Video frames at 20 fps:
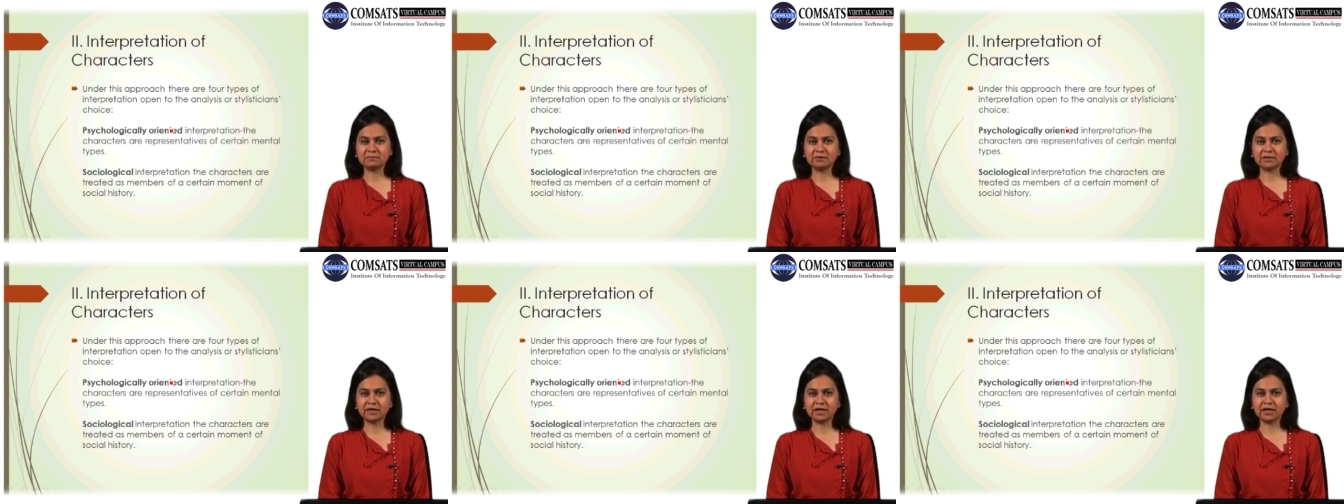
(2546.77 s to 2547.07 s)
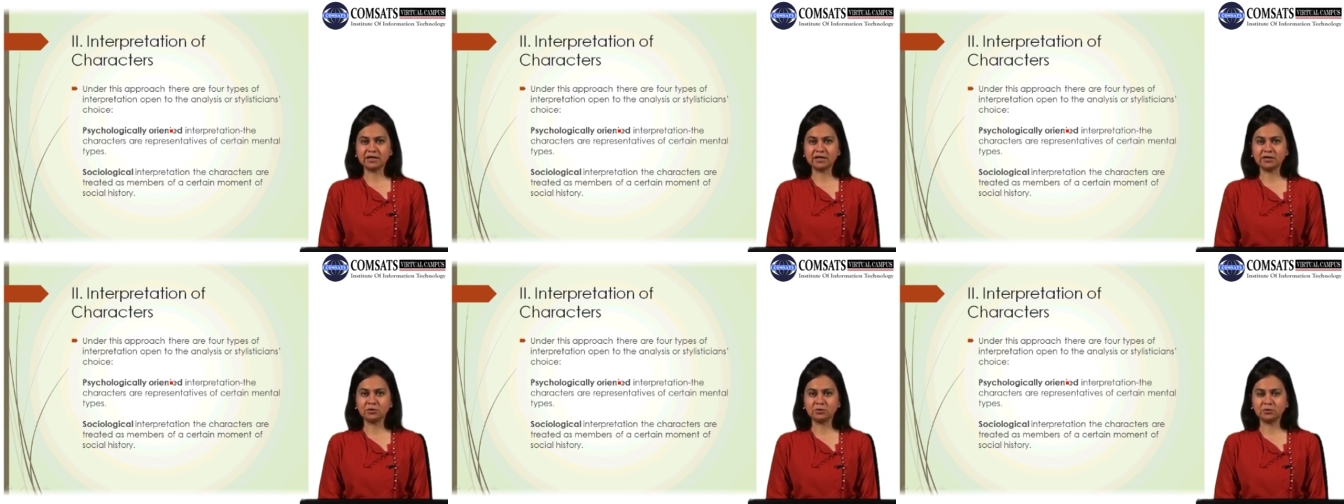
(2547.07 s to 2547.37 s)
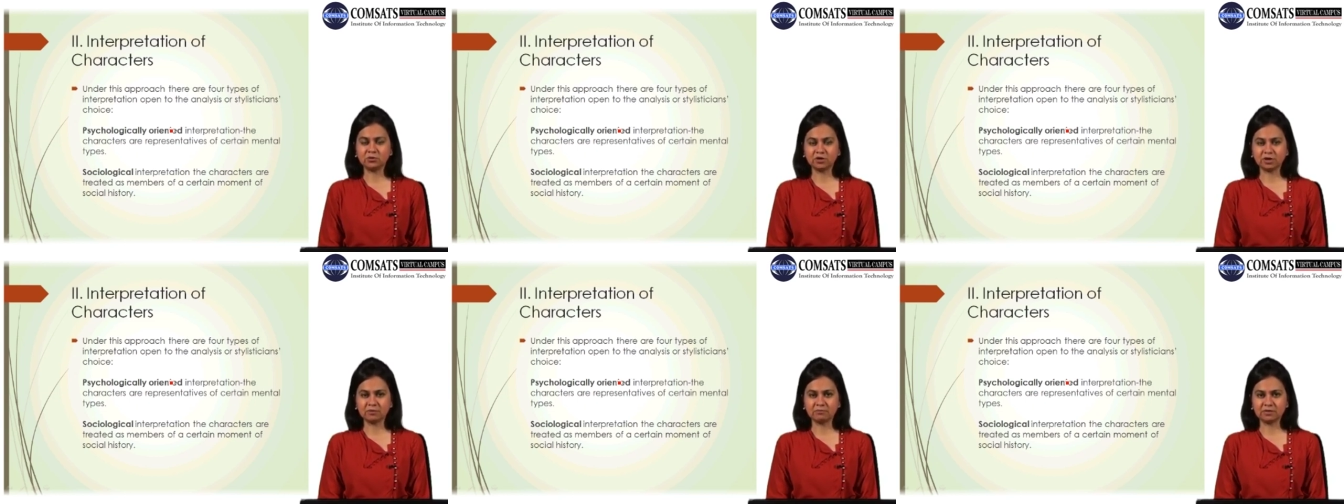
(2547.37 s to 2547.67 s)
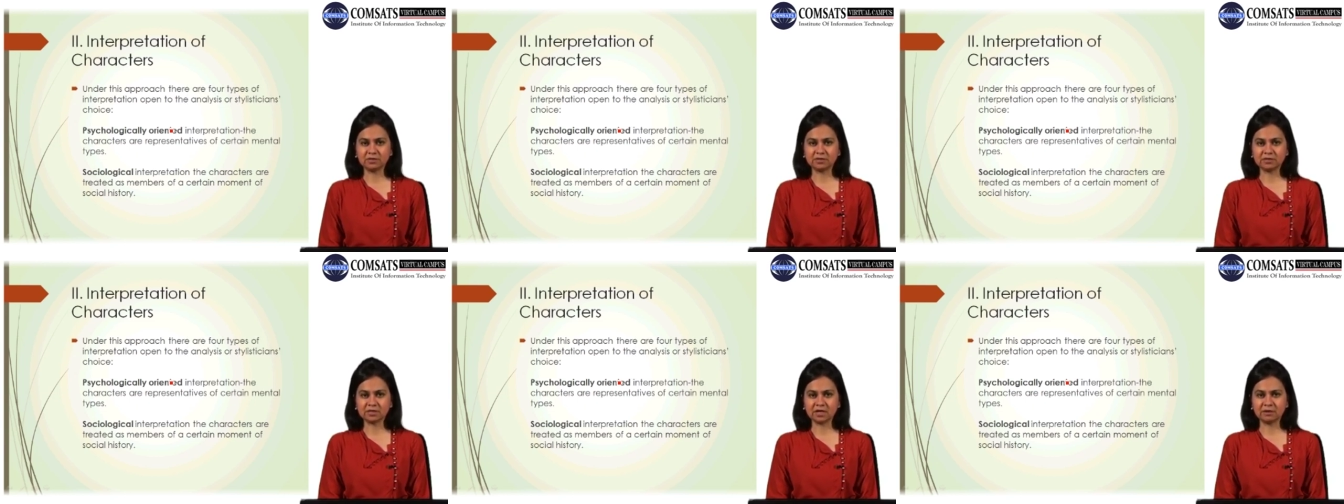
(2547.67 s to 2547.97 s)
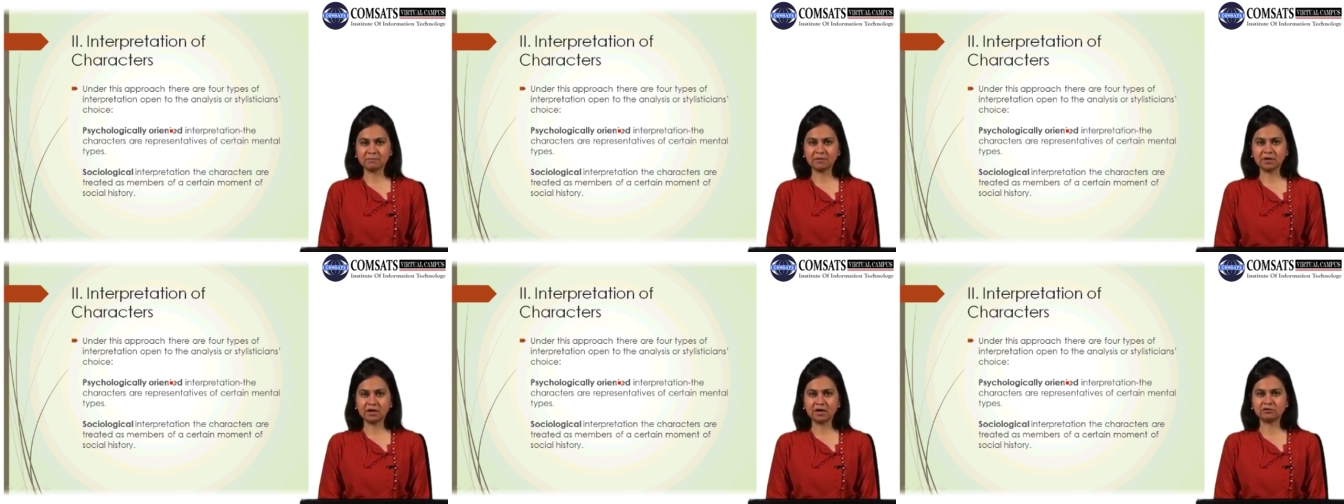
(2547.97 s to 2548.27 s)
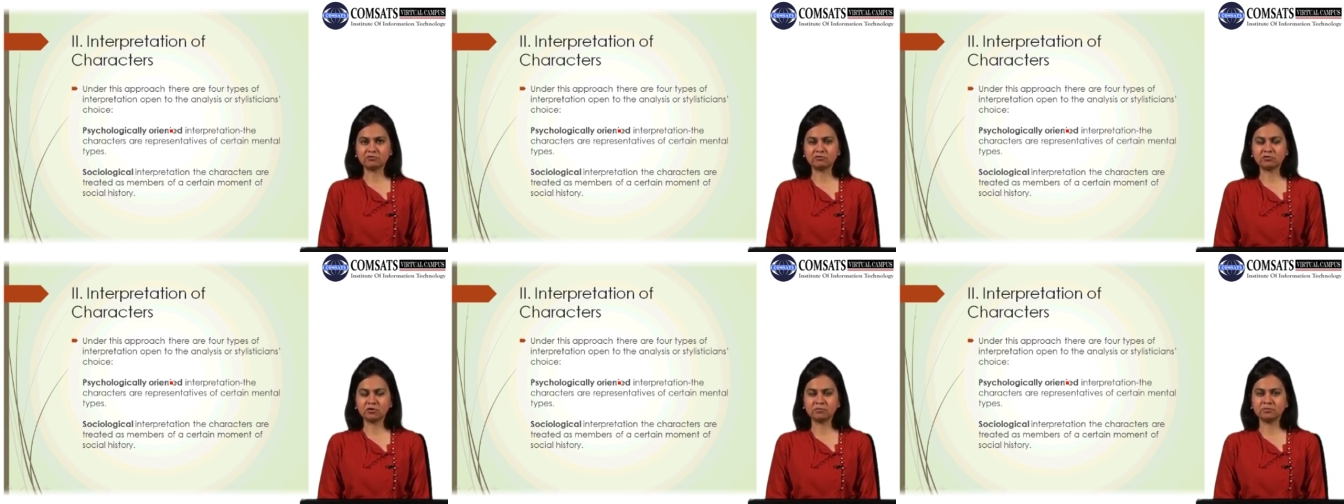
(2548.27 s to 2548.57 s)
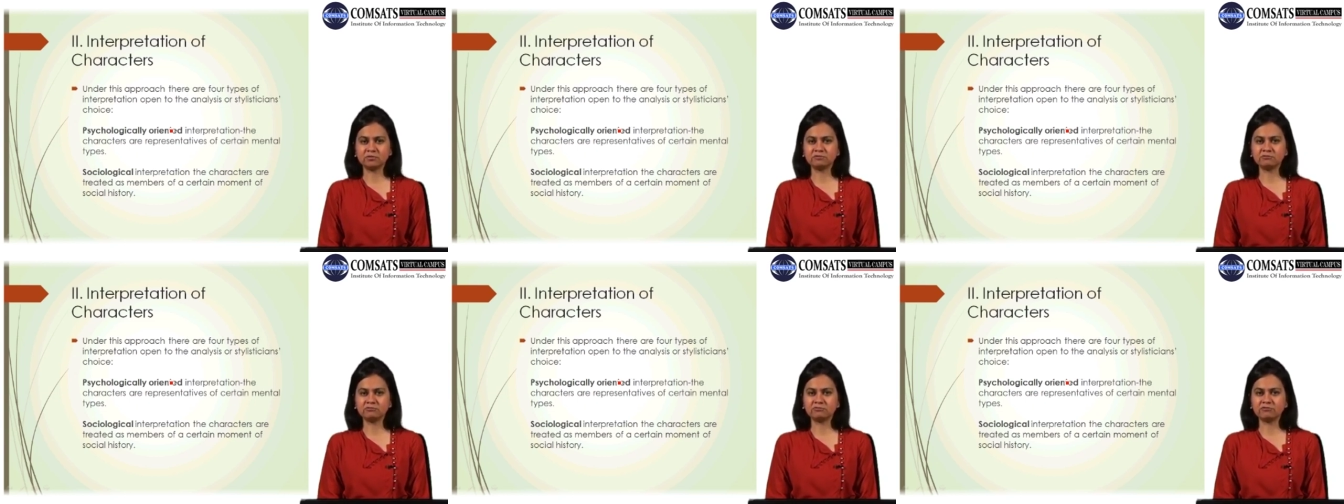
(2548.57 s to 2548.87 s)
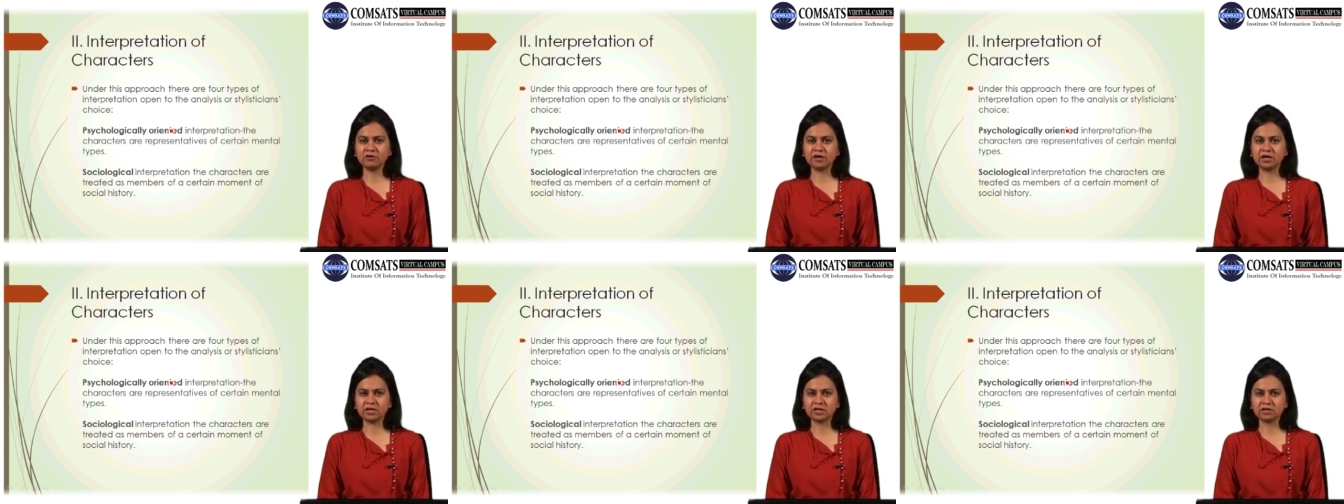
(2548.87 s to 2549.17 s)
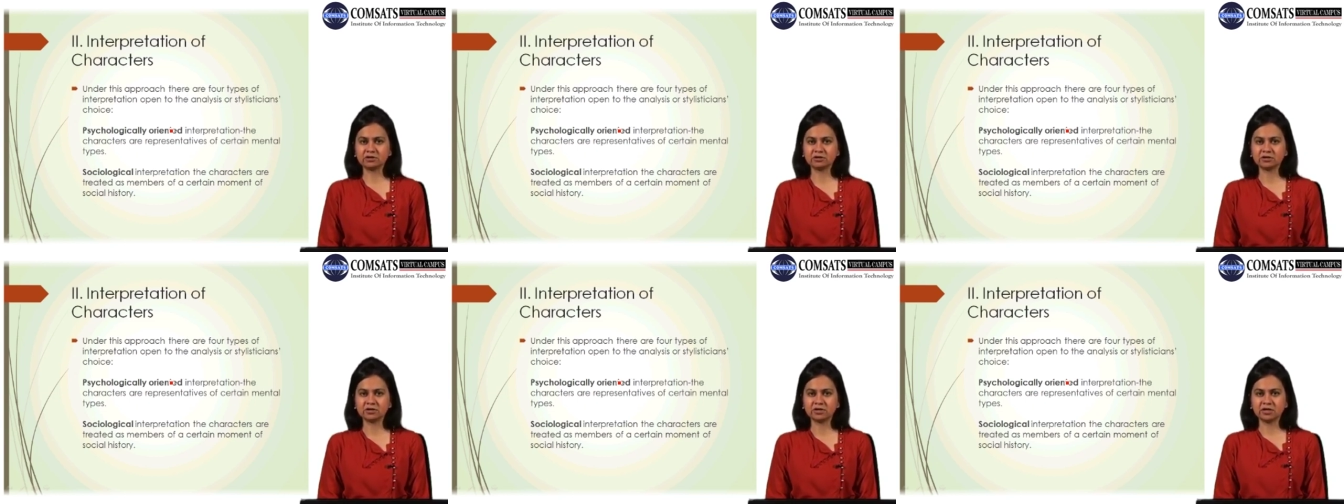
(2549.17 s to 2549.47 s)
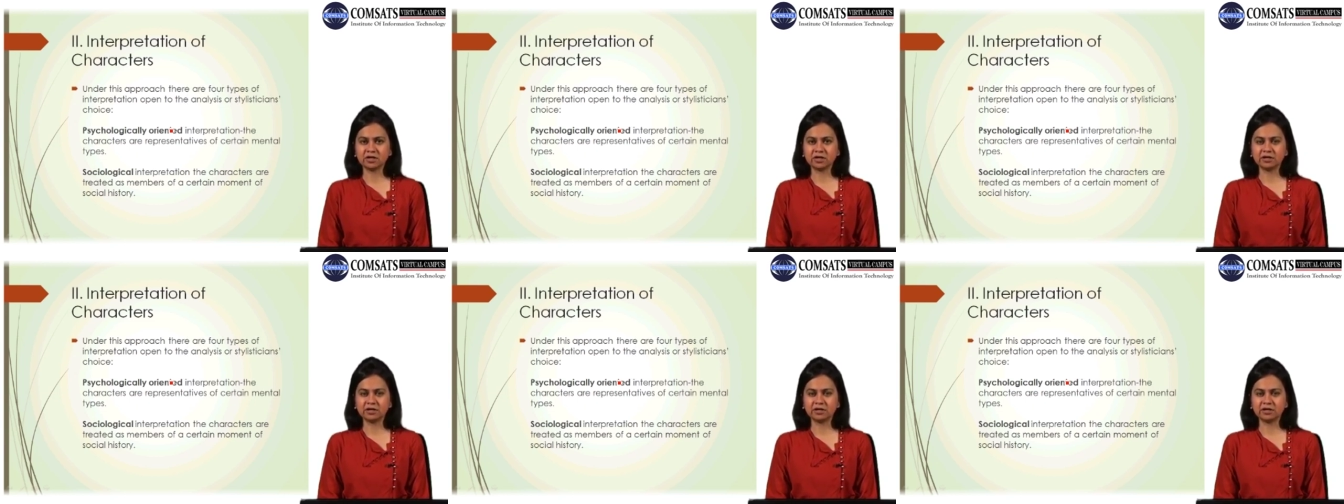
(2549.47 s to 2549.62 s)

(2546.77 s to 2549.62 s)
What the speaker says: him land into troubles, apart from fate